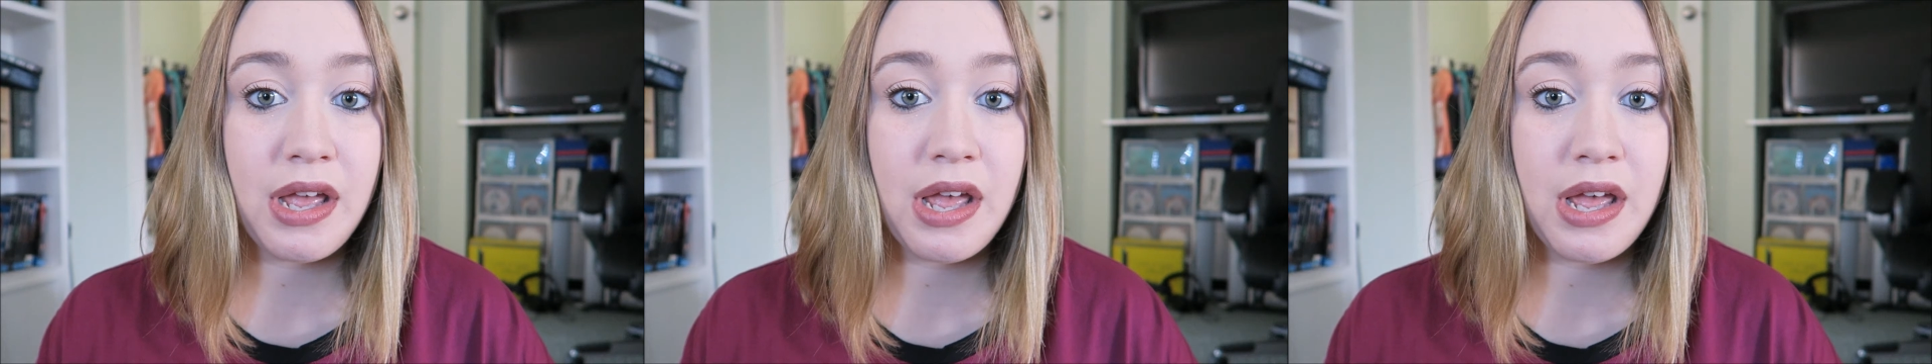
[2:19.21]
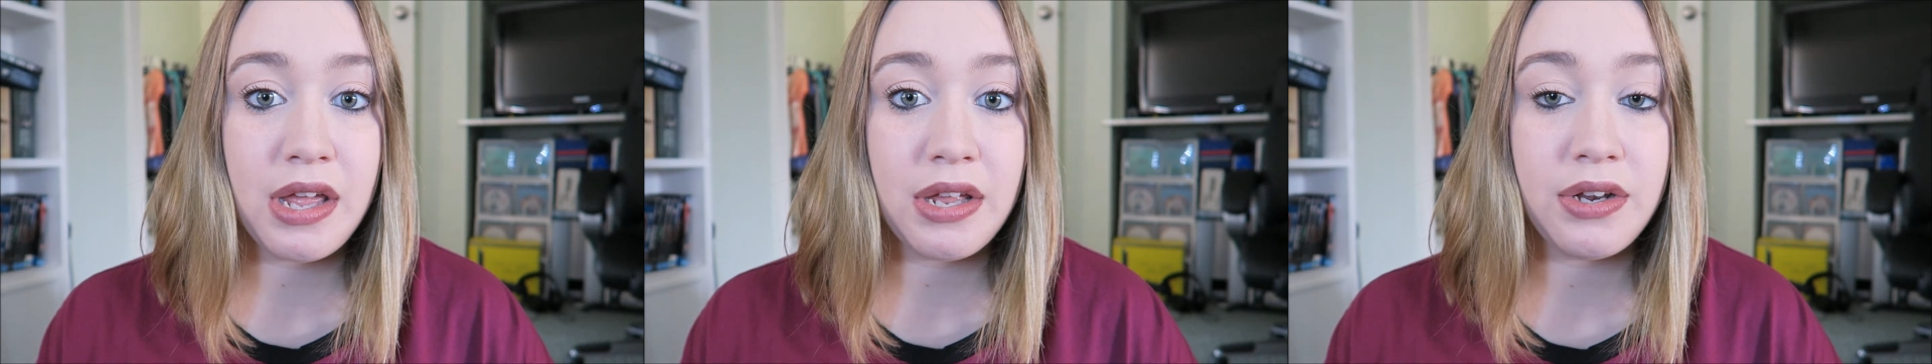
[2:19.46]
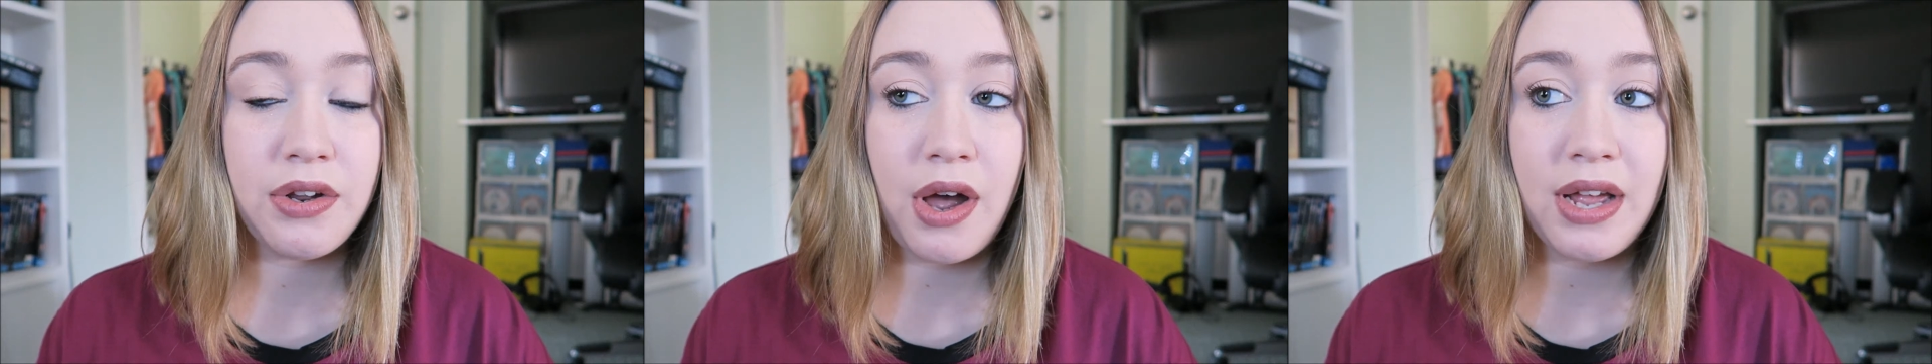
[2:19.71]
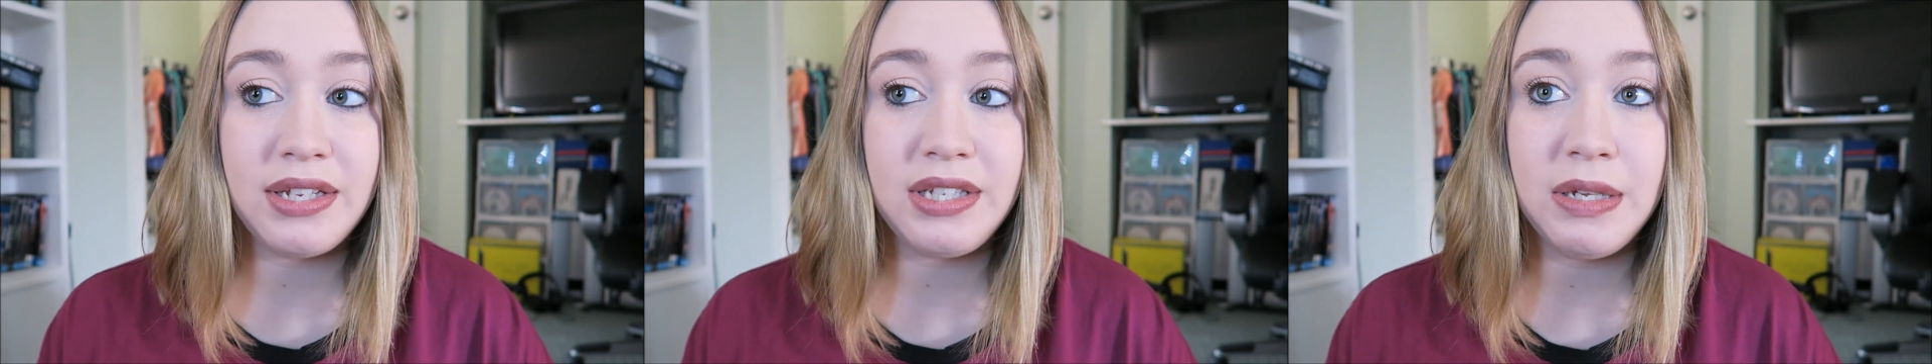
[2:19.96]
And
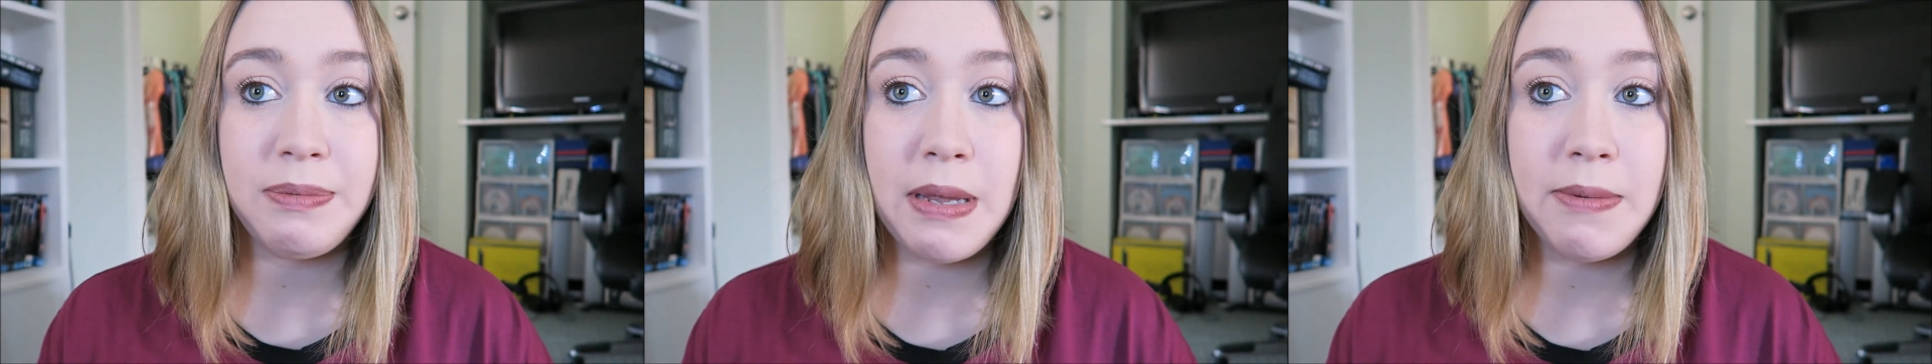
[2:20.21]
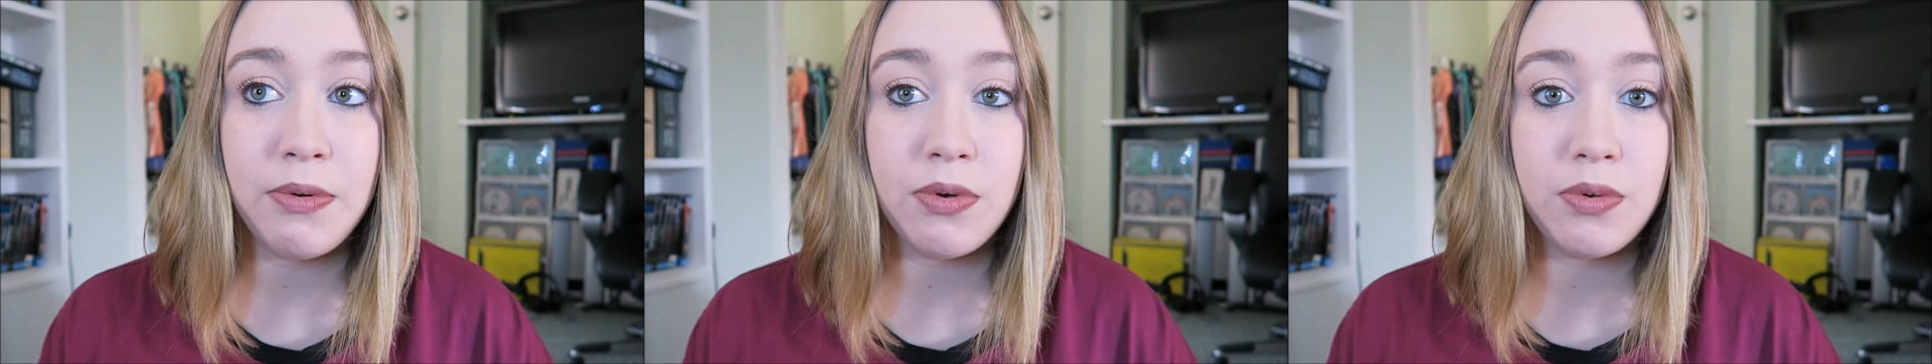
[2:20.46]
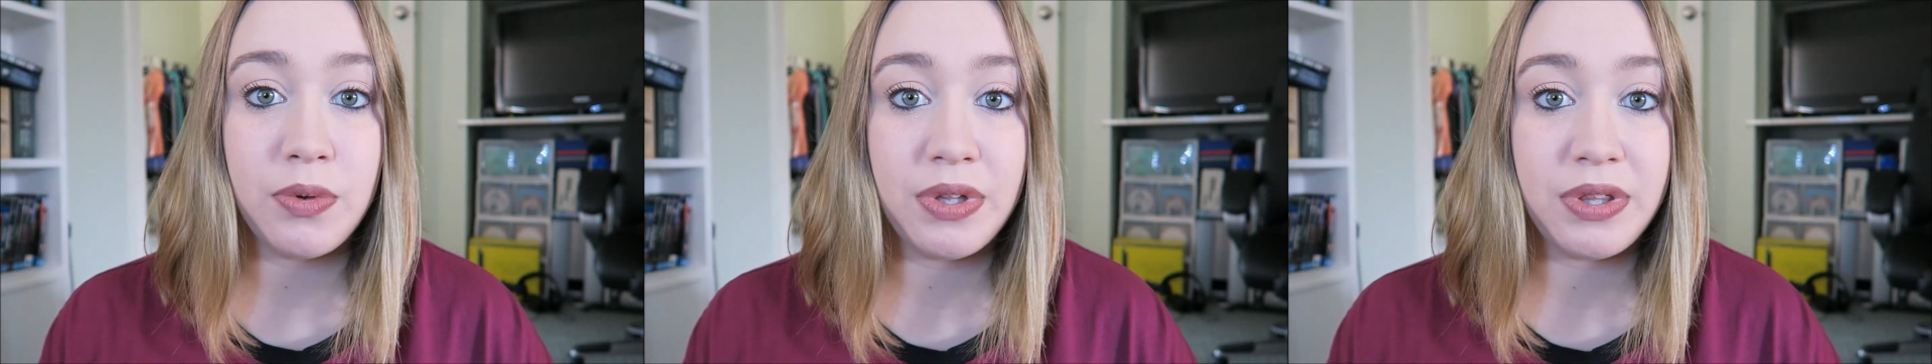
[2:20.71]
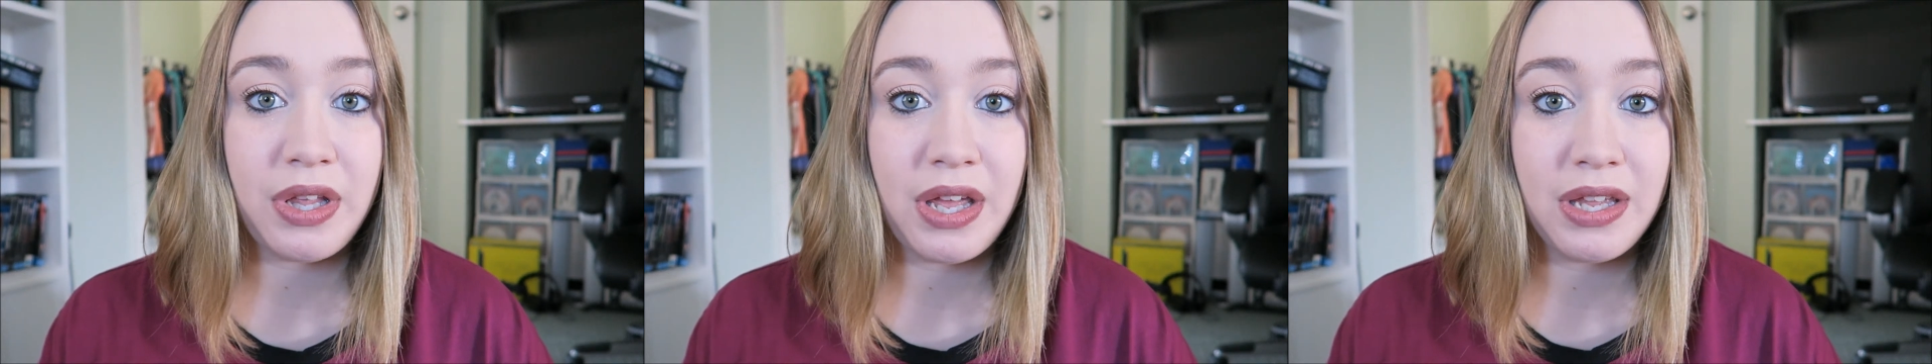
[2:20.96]
I see people
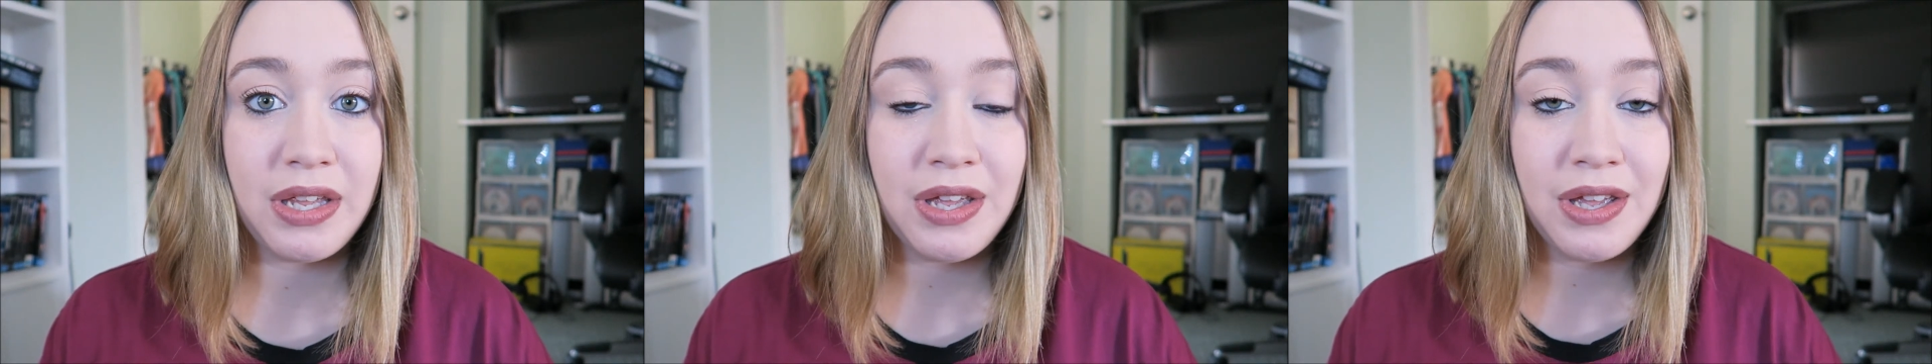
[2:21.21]
with like